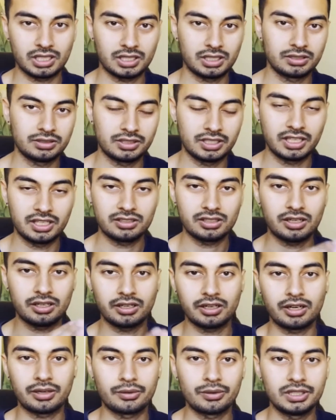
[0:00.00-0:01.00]
they
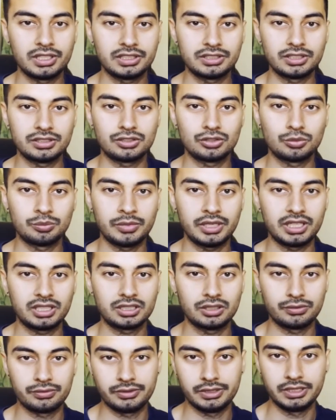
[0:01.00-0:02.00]
are related to
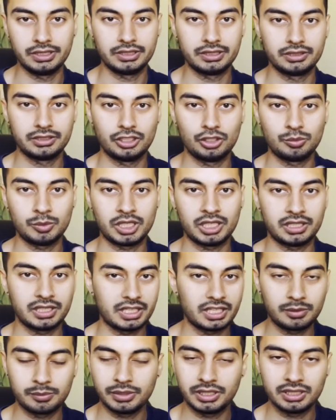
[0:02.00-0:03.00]
medical field, human
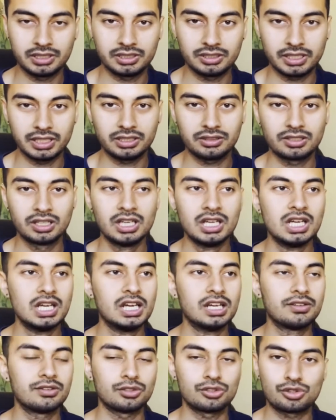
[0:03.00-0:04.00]
anatomy and that.
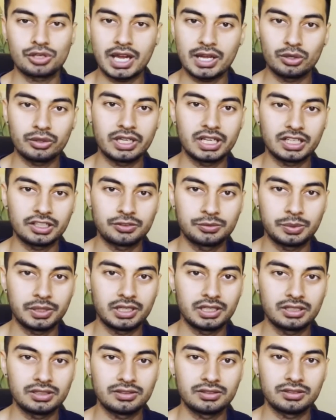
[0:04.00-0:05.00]
So try to get
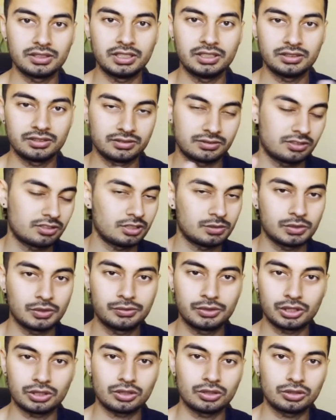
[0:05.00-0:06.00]
experience in some of
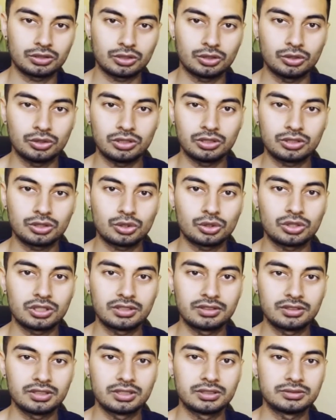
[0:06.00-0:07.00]
your own
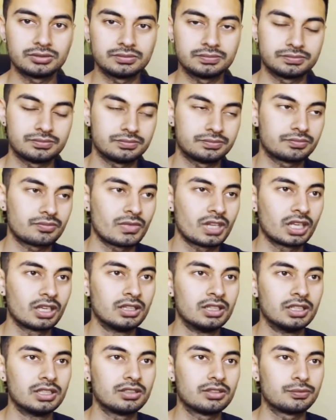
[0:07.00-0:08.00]
course.
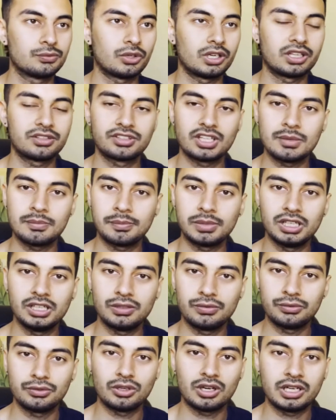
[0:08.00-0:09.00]
For example,
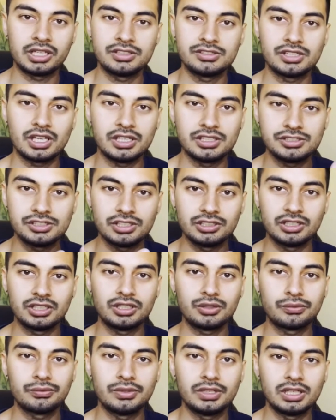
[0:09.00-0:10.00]
if you are in the engineering
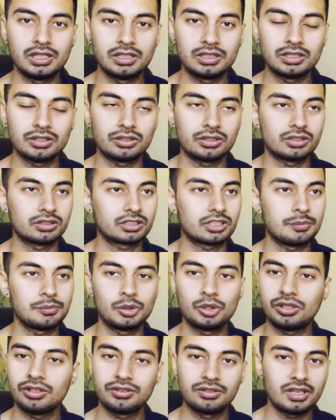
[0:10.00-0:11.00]
field or
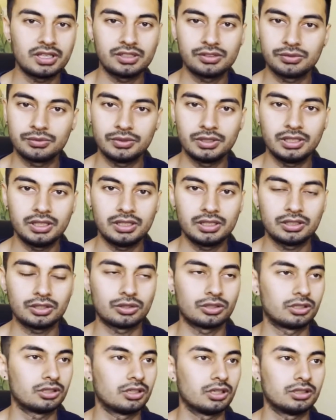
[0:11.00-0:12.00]
computer science field
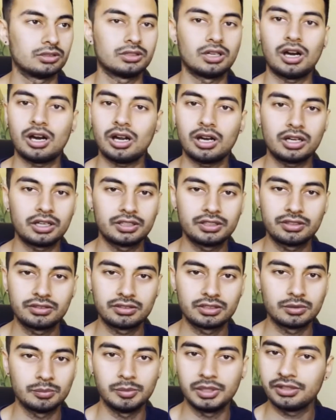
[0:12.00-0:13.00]
or arts,
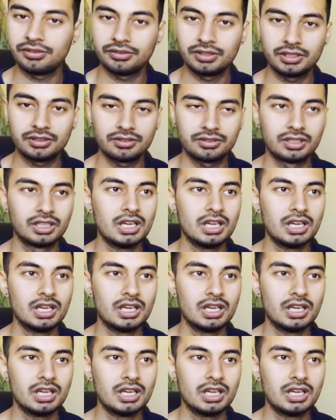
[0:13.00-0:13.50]
business,